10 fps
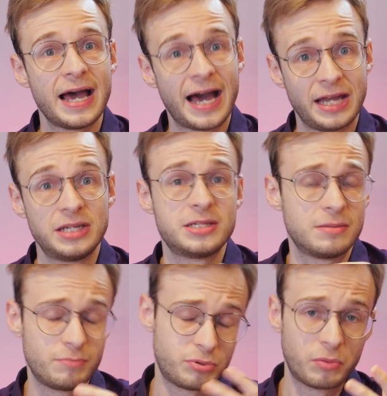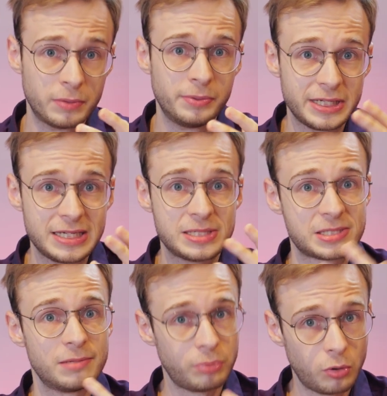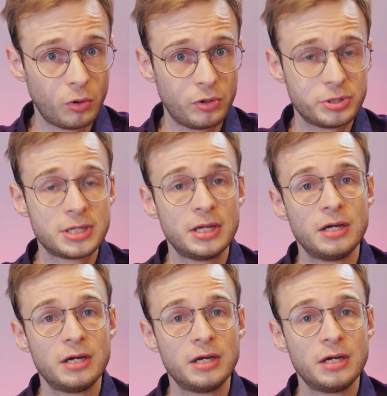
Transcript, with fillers: and probably support